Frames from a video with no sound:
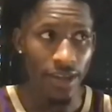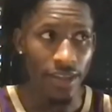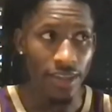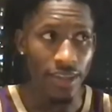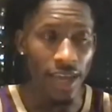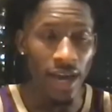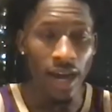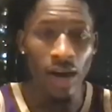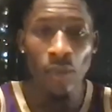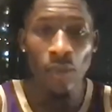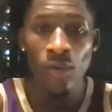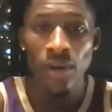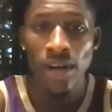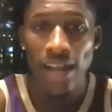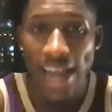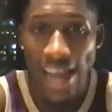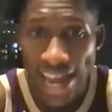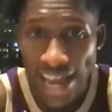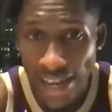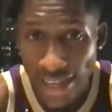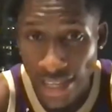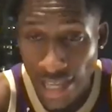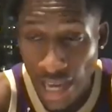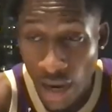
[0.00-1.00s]
Y'all want
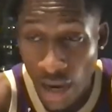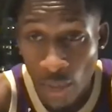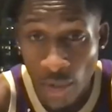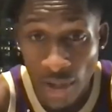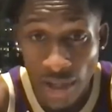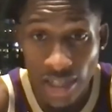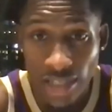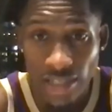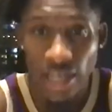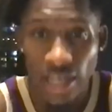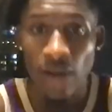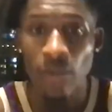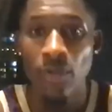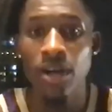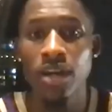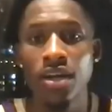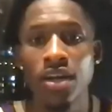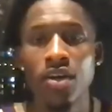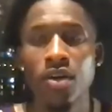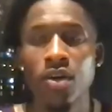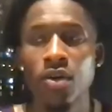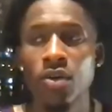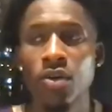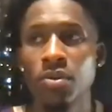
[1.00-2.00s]
to
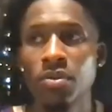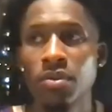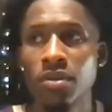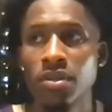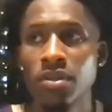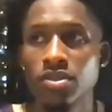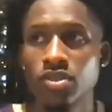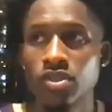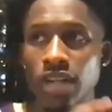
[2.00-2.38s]
know,